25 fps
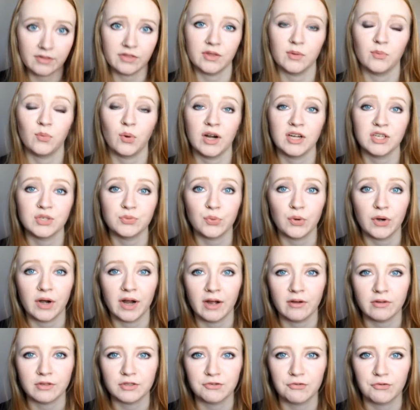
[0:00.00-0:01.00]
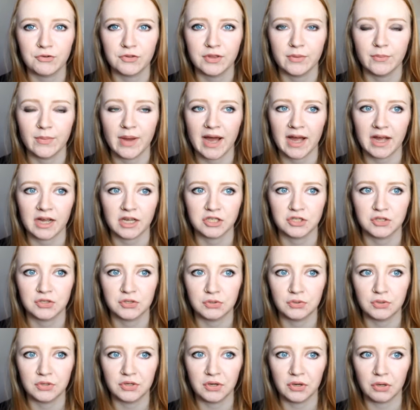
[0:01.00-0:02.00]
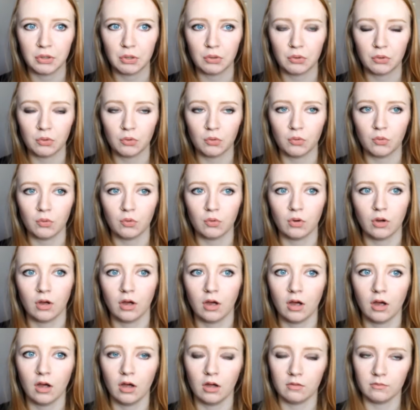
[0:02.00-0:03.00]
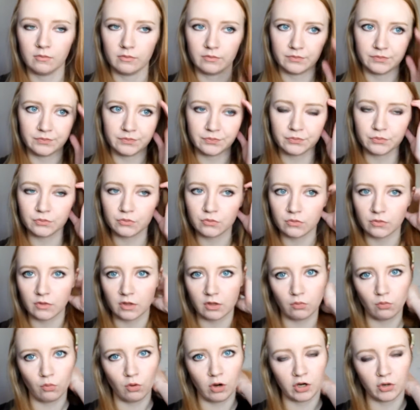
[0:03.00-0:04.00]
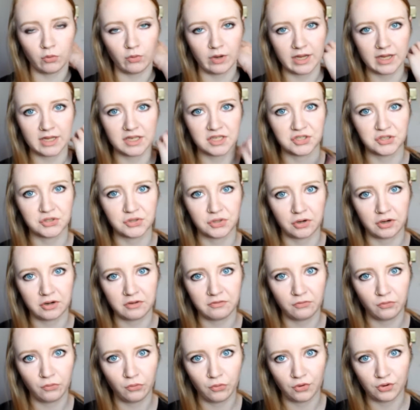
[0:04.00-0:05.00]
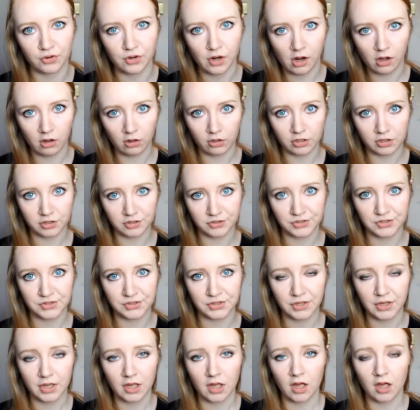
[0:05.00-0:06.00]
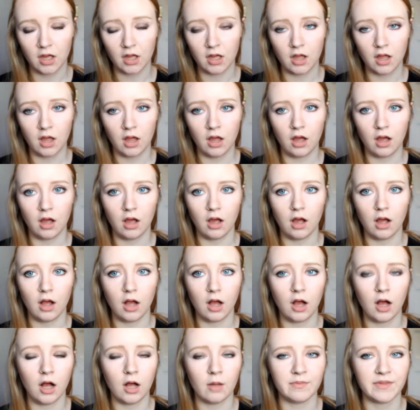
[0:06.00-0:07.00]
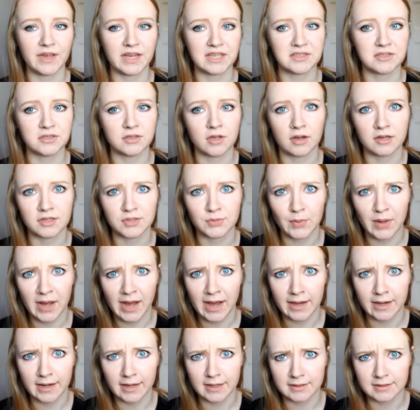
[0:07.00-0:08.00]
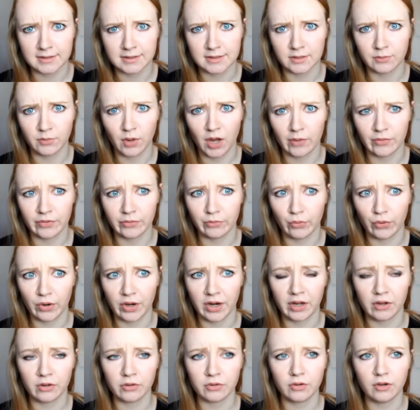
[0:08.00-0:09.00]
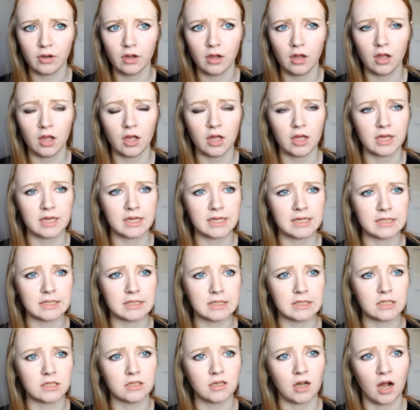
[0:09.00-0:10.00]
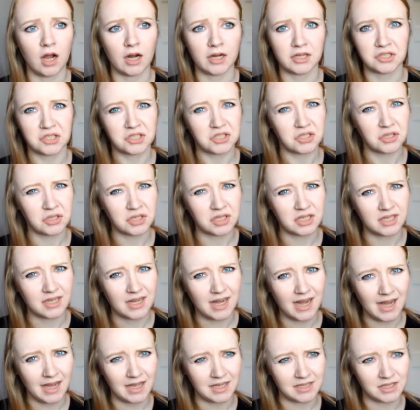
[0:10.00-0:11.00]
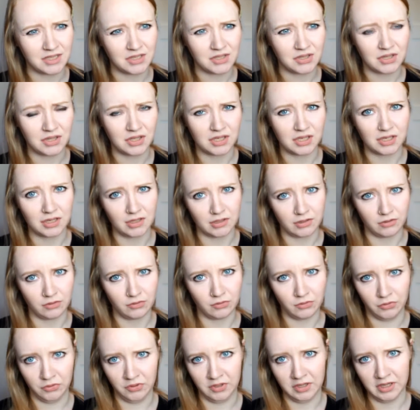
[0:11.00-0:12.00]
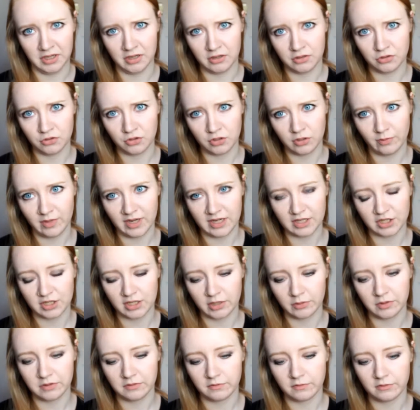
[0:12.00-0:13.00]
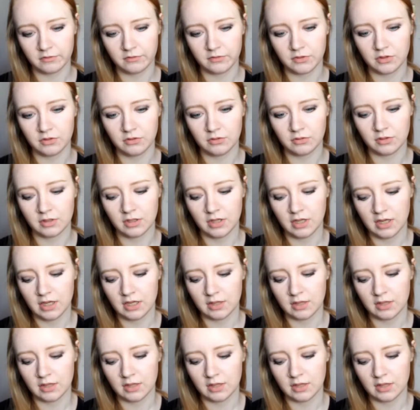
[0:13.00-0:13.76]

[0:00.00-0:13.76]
The price per ounce for the MAC Studio Waterweight is $34. That's not as bad as the Bobbi Brown. It's not as good as the Loreal True Match that we've reviewed.